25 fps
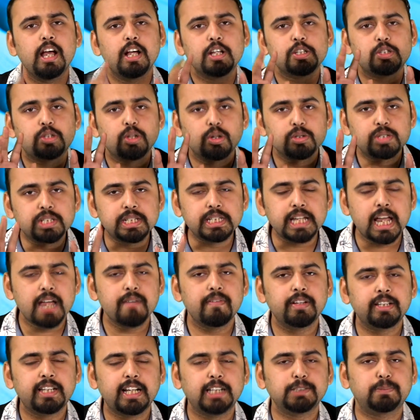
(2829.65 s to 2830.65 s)
So stay
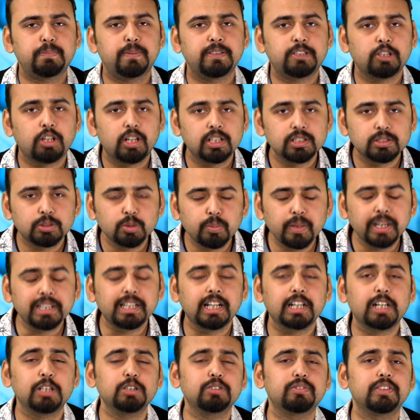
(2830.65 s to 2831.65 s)
with us, because with
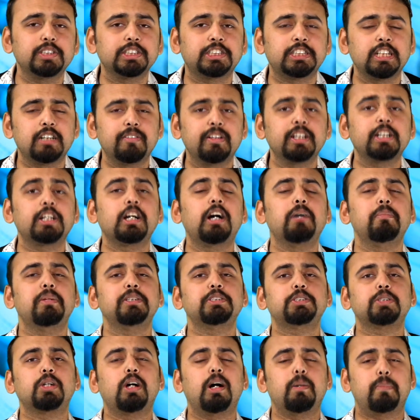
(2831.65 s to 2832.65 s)
Adda247,
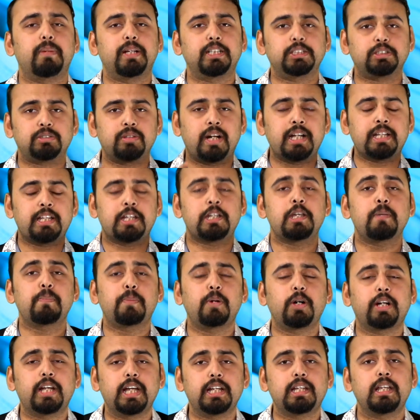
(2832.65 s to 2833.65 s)
government job is right in your
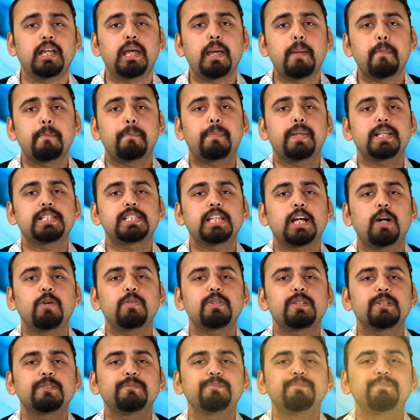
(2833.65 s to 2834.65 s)
pocket. Peace
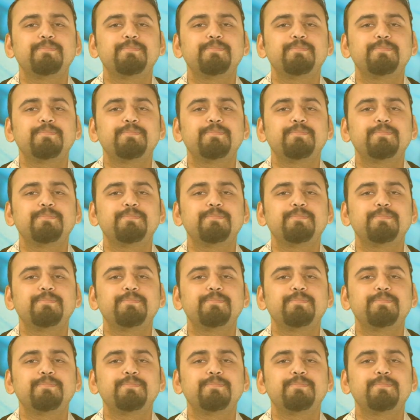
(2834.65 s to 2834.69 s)
out.